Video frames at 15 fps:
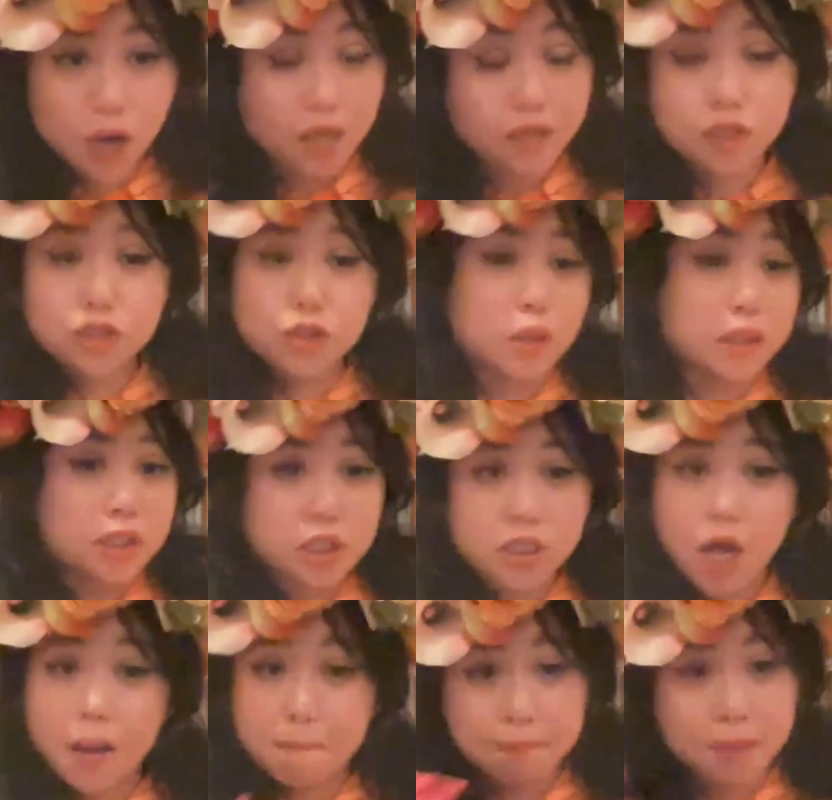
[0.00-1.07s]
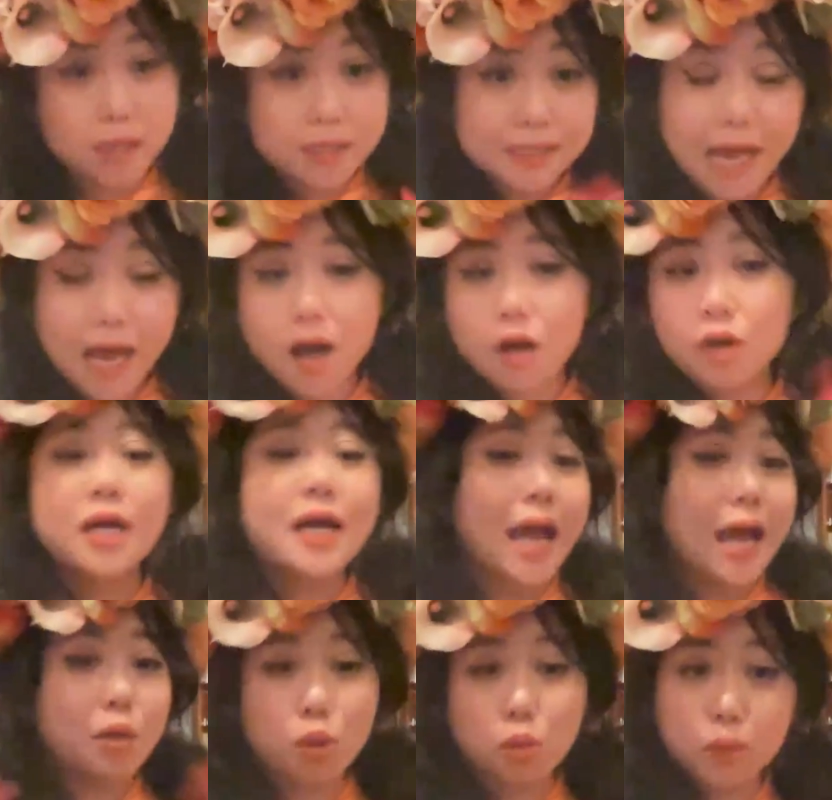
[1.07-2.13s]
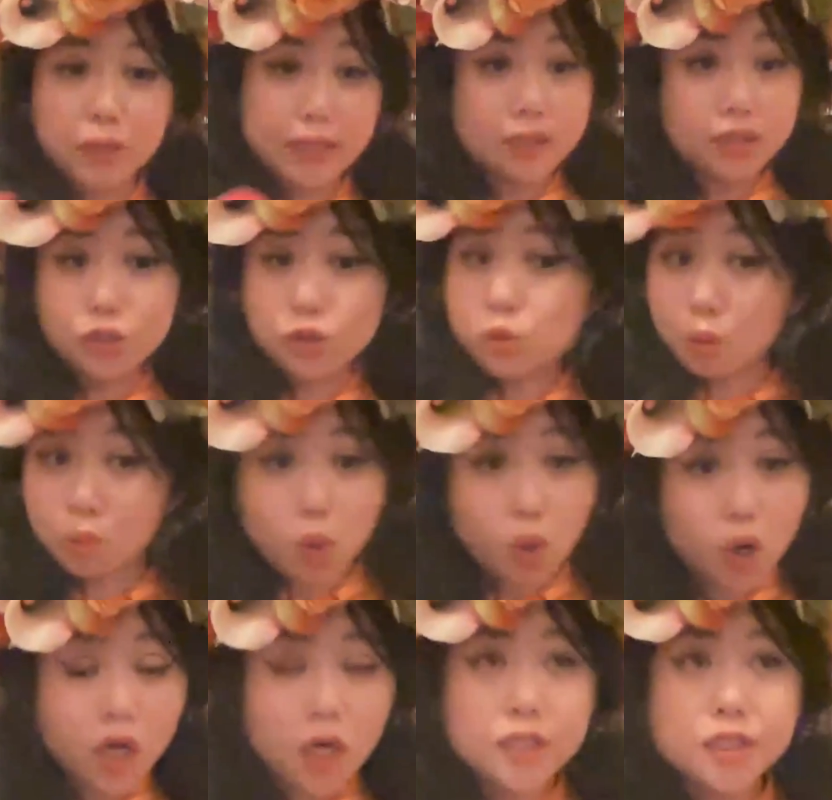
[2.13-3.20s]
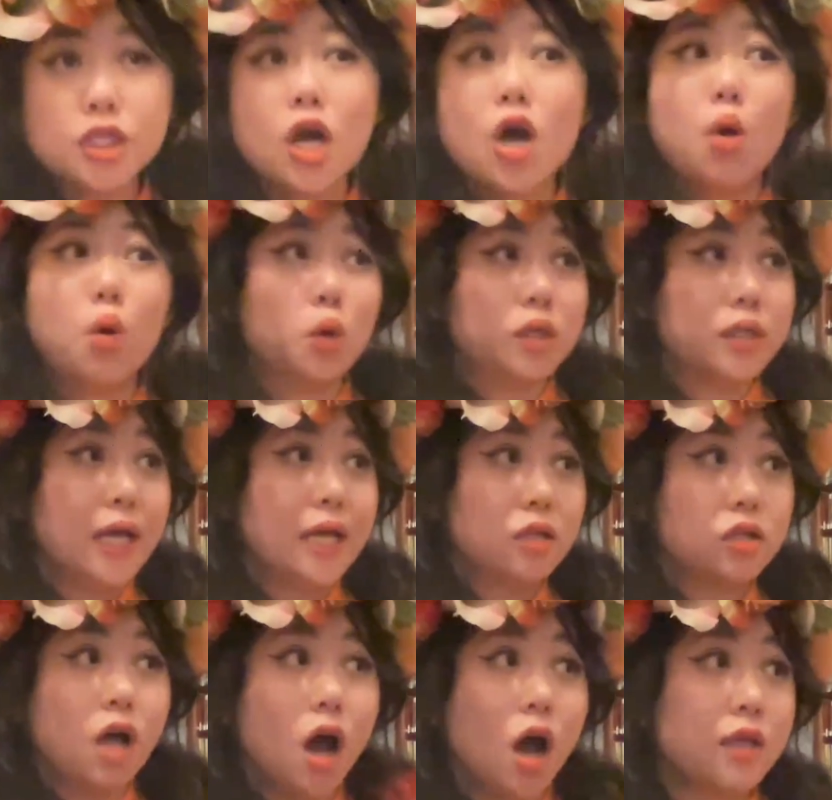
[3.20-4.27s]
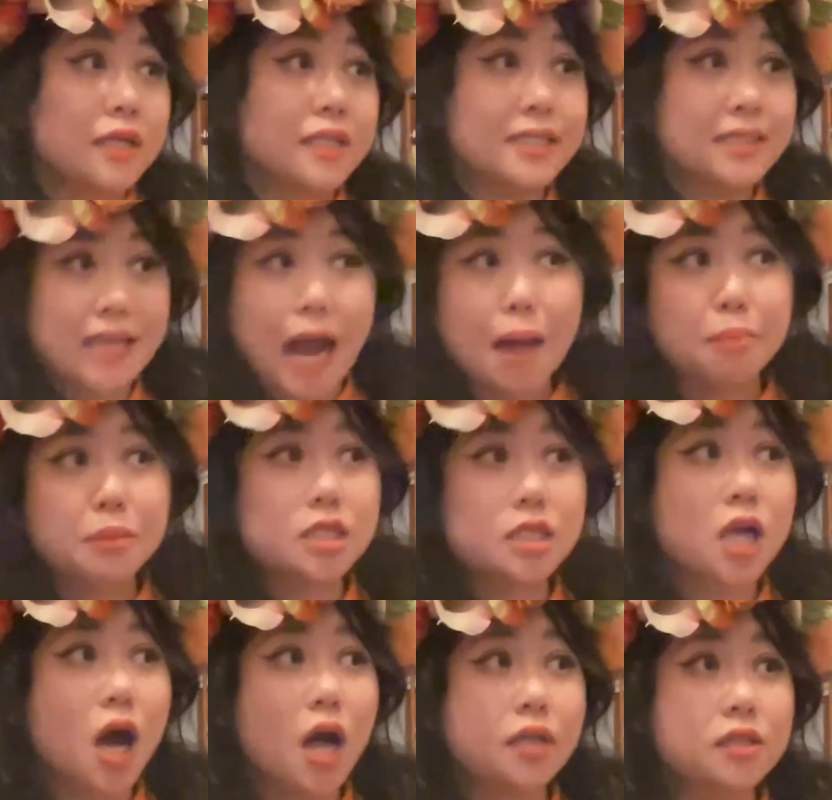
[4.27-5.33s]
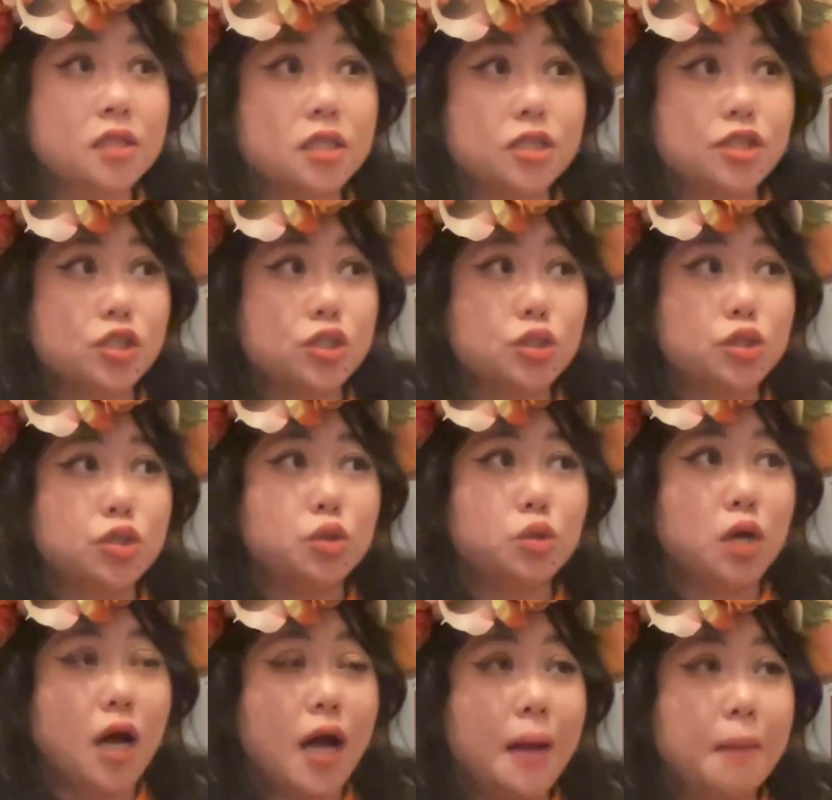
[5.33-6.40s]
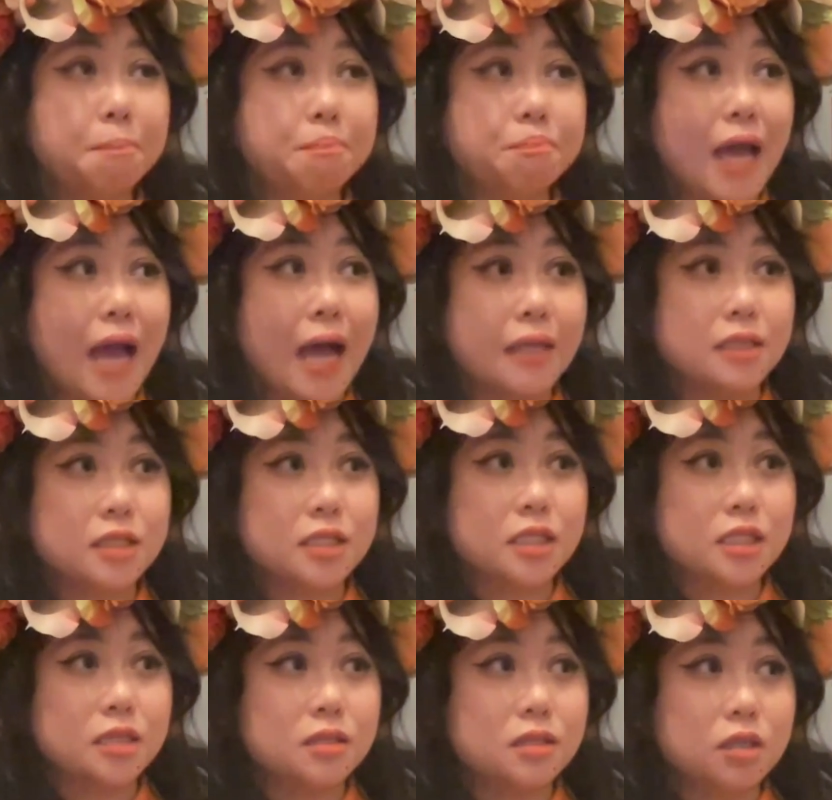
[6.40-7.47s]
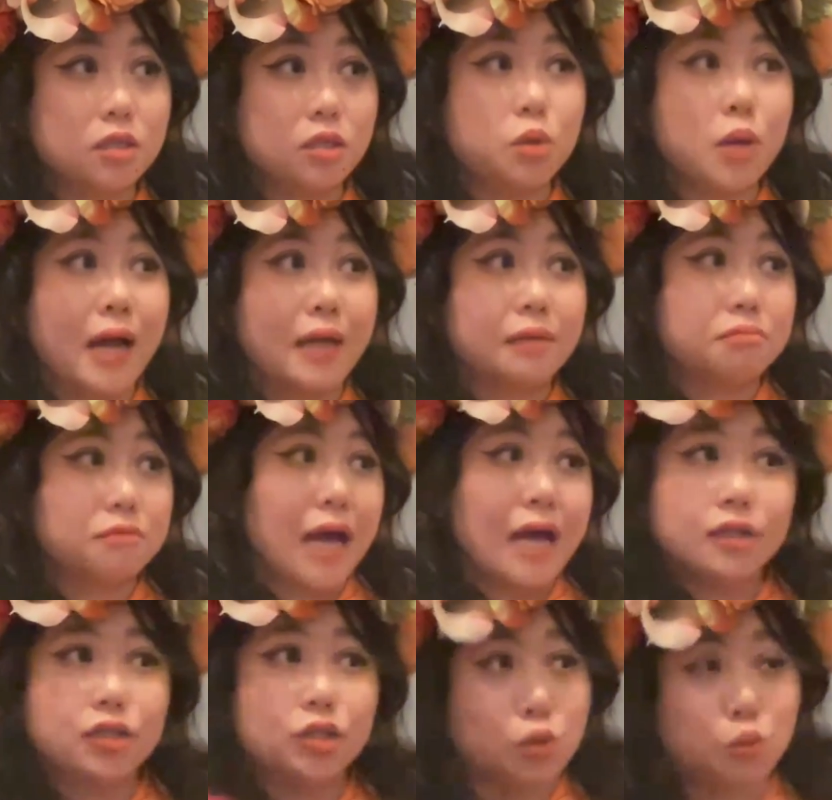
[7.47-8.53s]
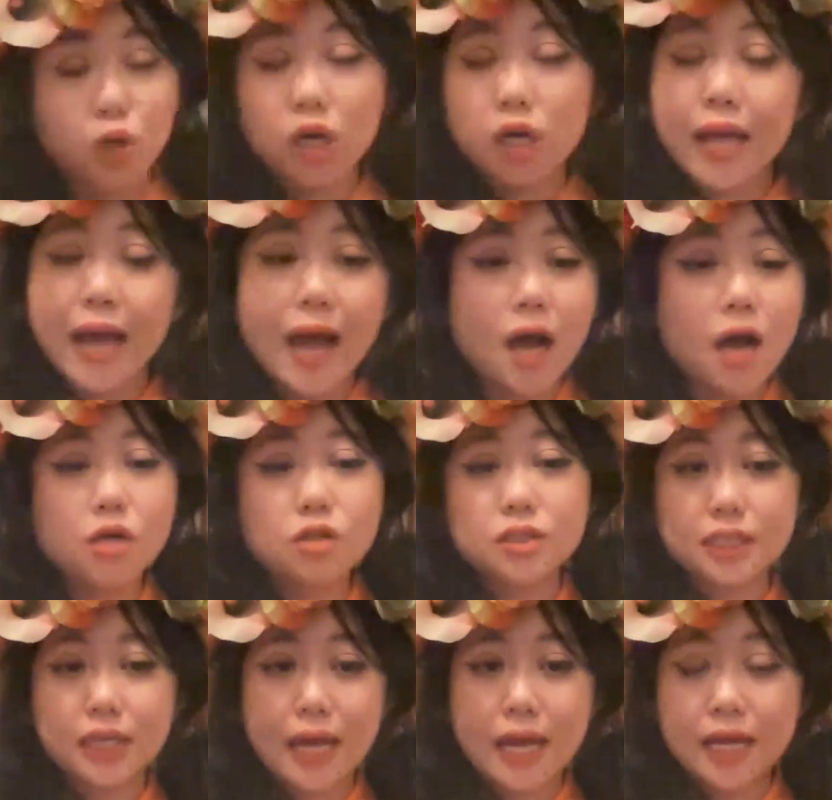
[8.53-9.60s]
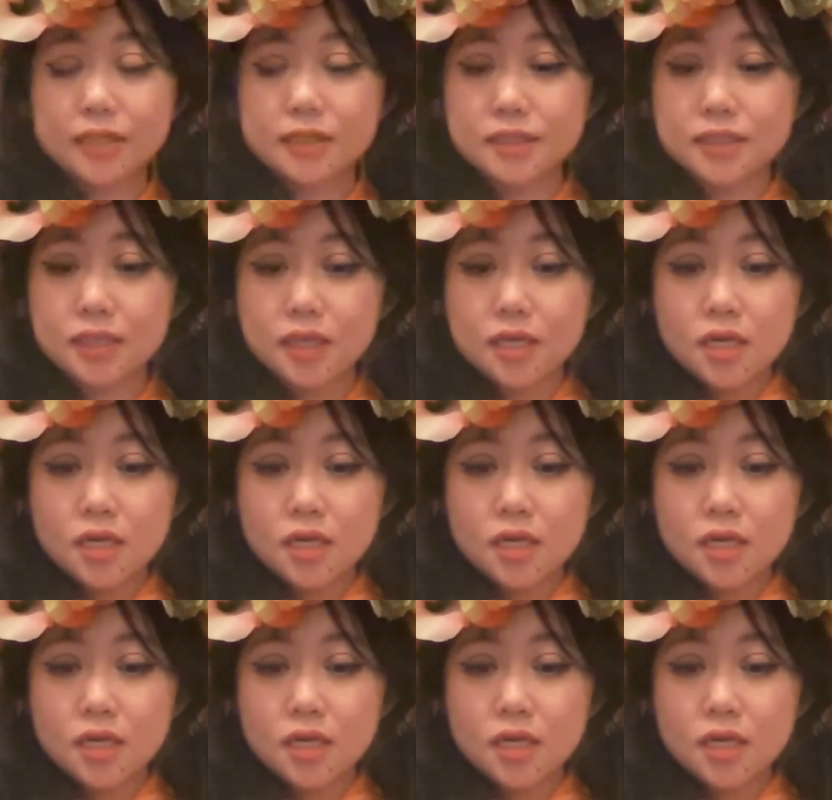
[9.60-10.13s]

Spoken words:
authors who had just gotten books out and were winning new awards, or like long established authors who had new work out. And